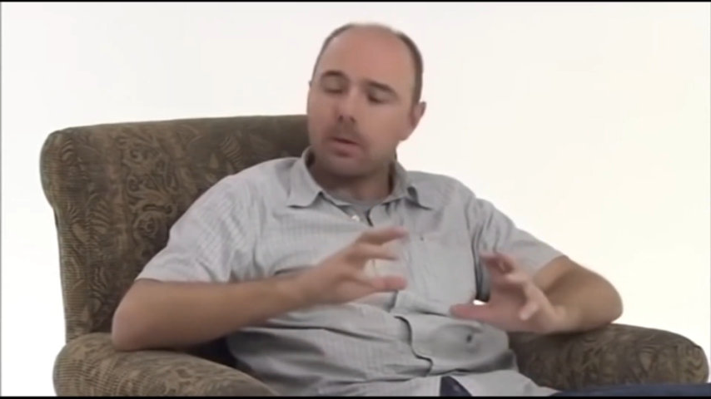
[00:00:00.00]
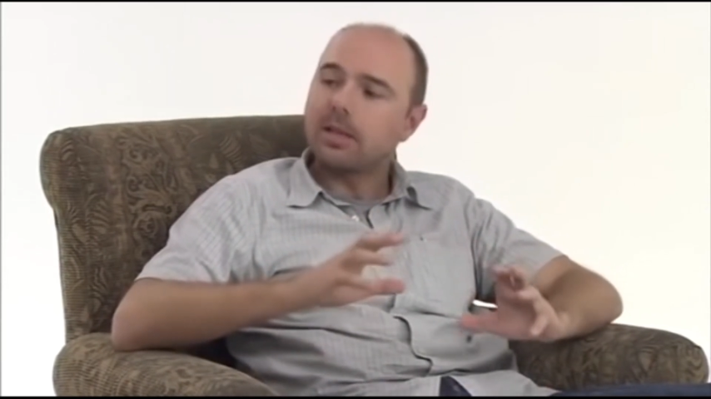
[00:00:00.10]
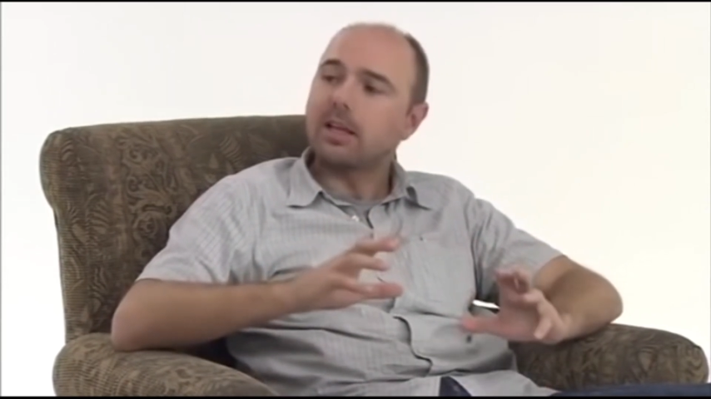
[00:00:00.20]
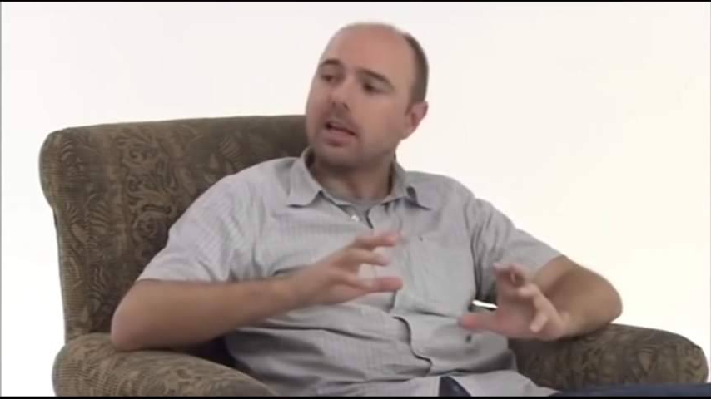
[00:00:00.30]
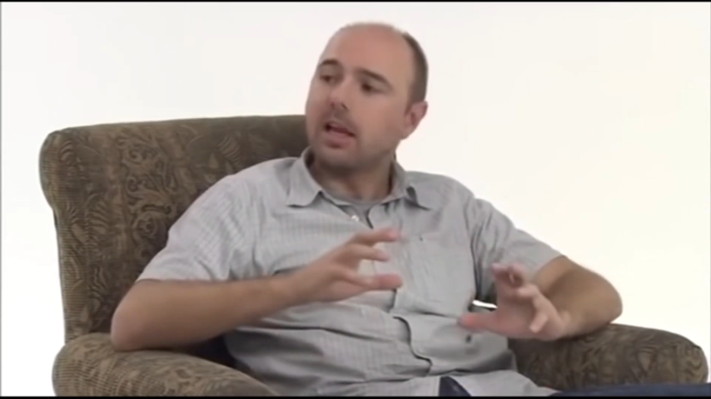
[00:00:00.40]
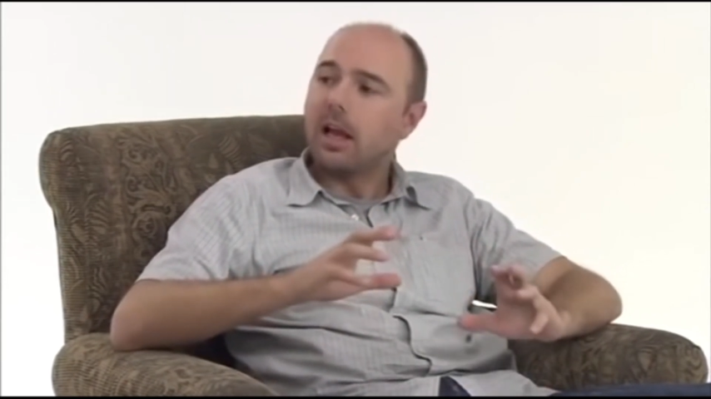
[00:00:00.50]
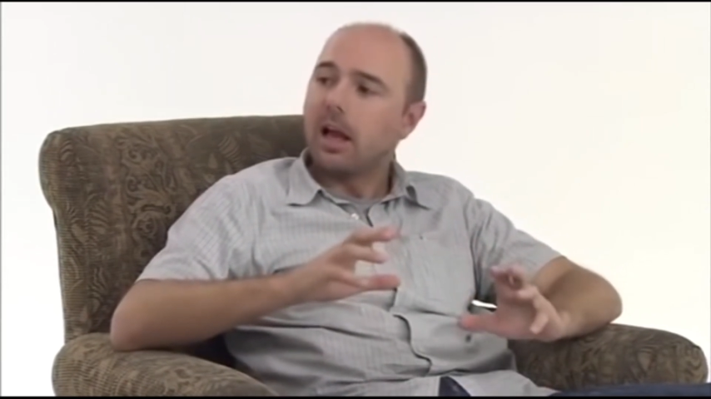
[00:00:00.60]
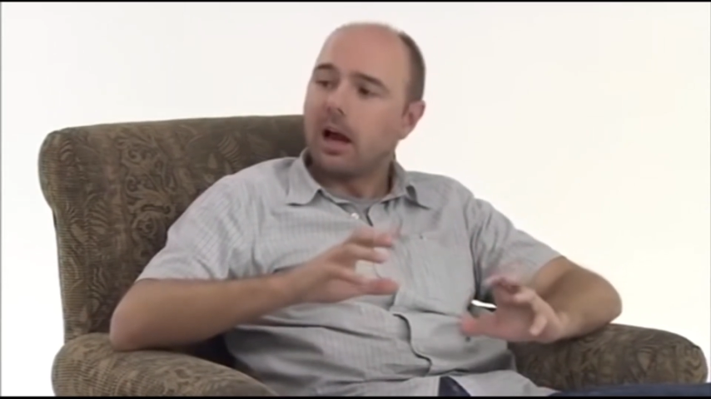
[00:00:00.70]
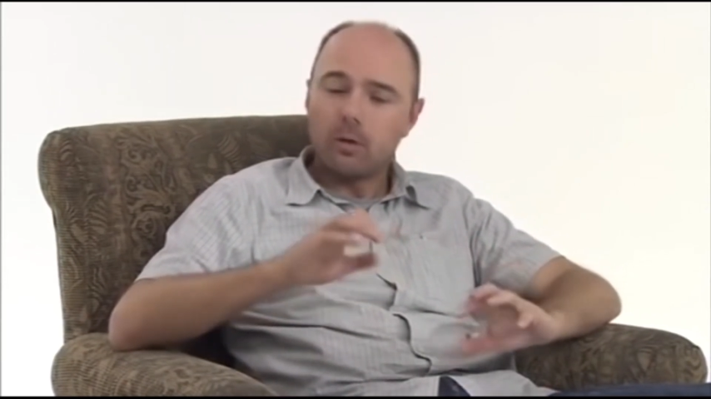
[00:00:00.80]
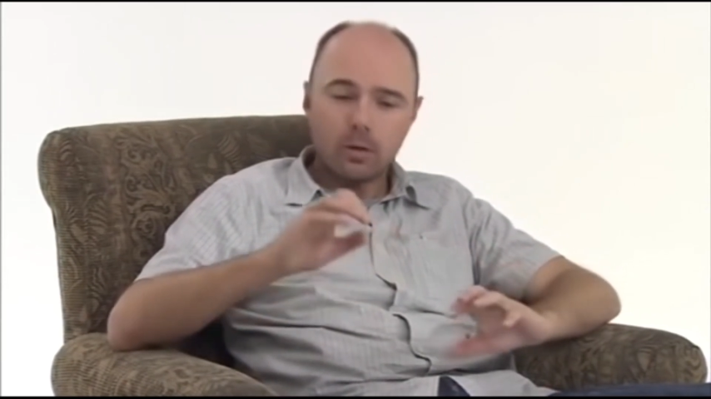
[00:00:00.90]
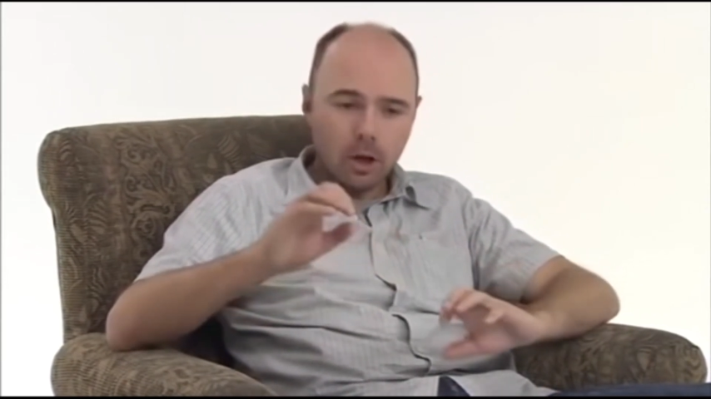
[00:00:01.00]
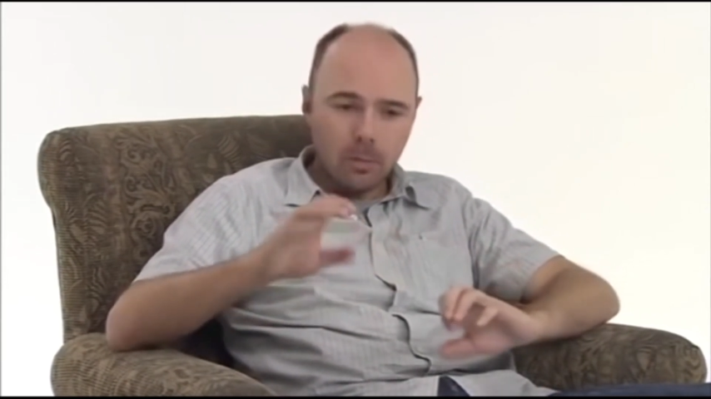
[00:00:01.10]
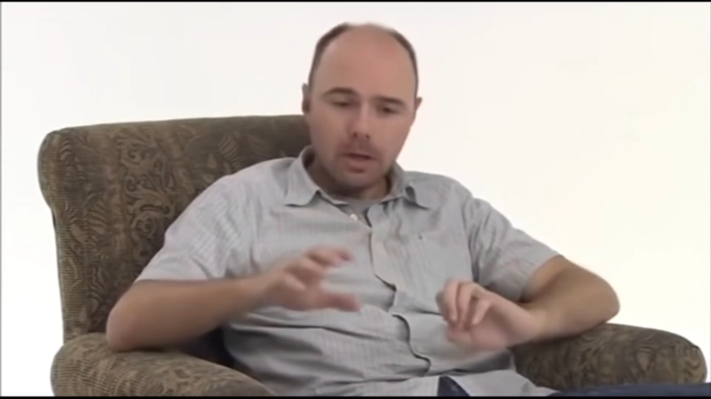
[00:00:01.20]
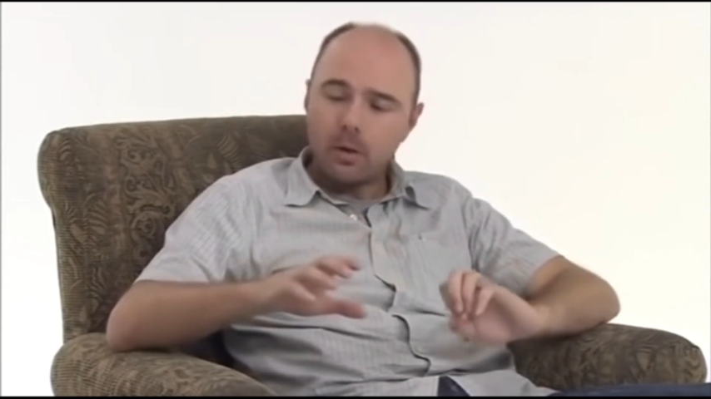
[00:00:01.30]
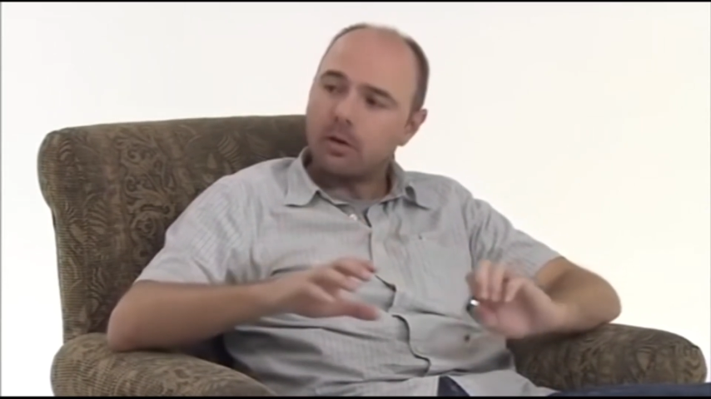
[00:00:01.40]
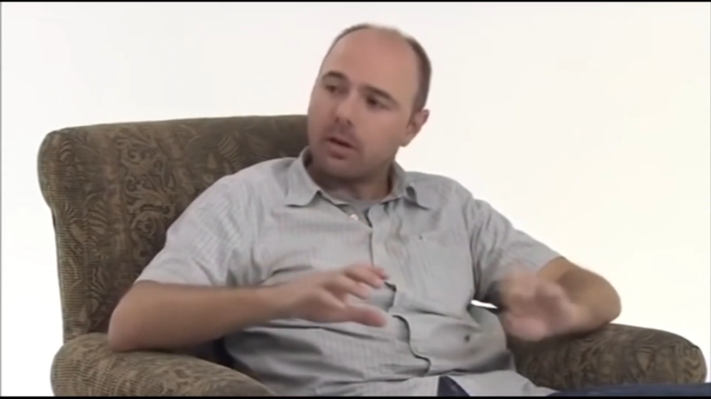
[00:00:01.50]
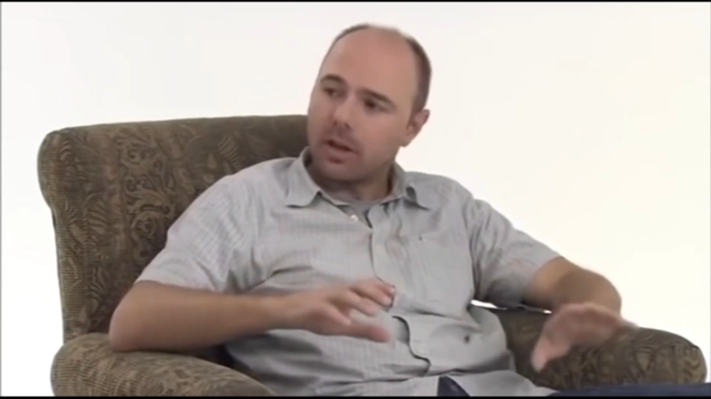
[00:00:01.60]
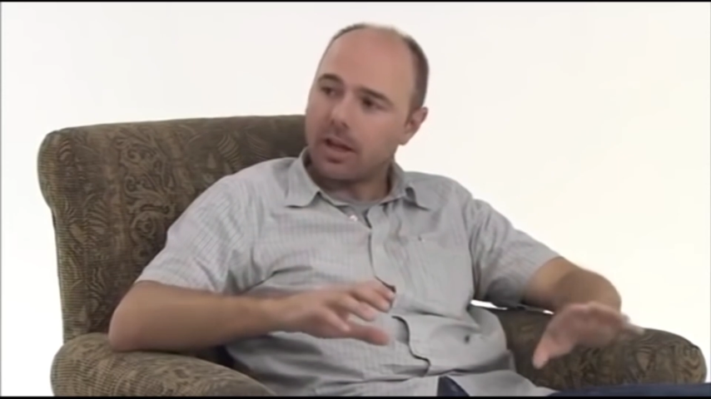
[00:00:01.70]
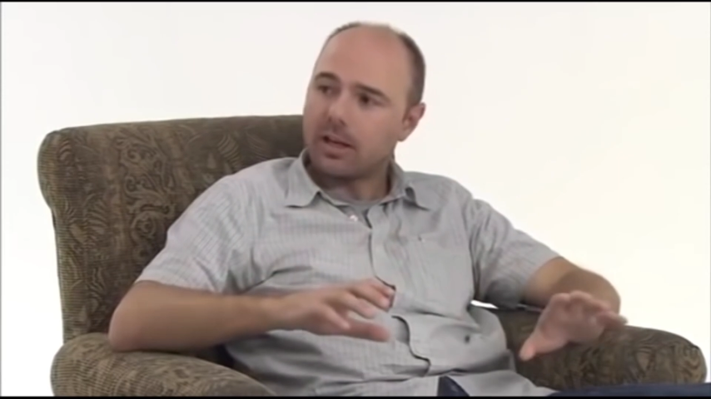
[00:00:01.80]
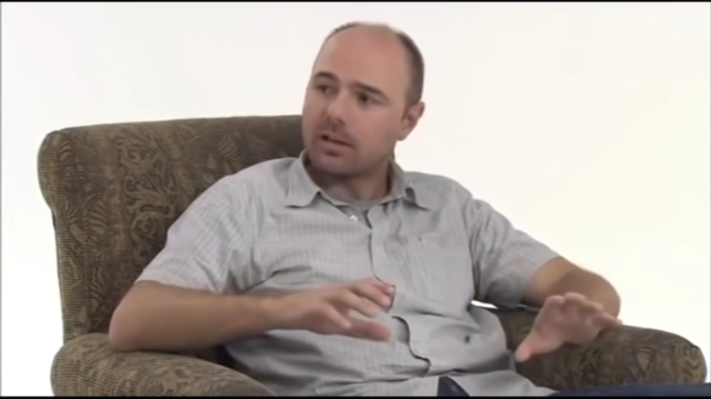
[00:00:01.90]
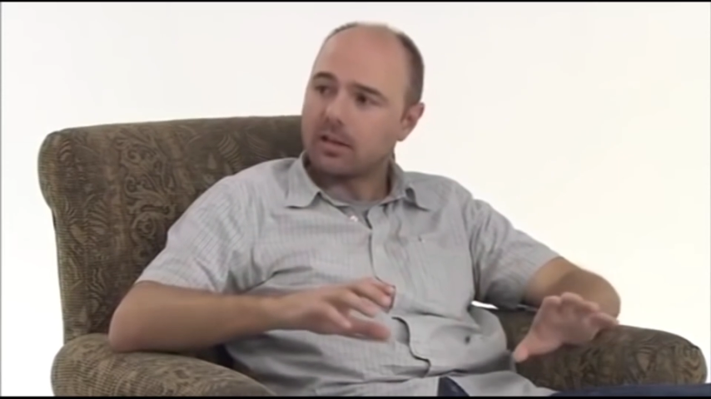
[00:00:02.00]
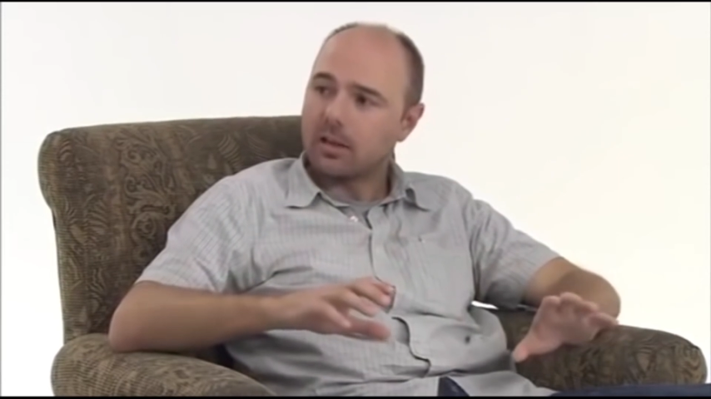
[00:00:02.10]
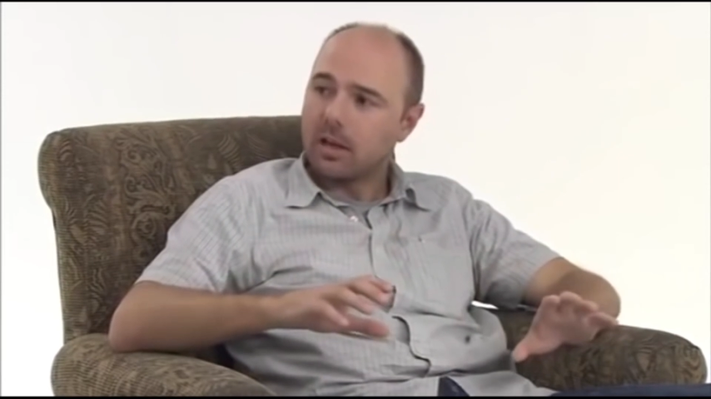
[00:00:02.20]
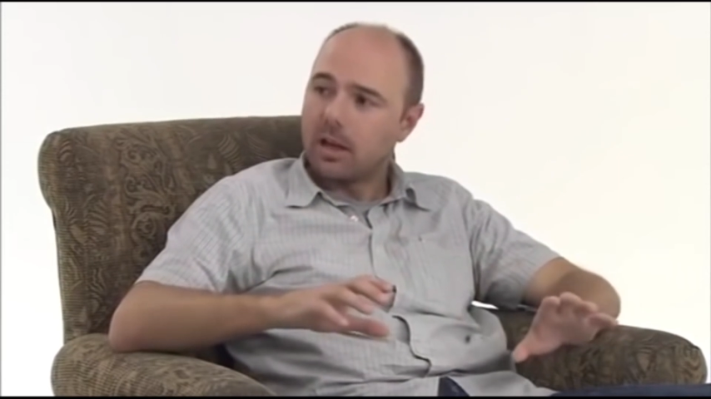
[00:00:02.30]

busy. I've always got to be doing other things.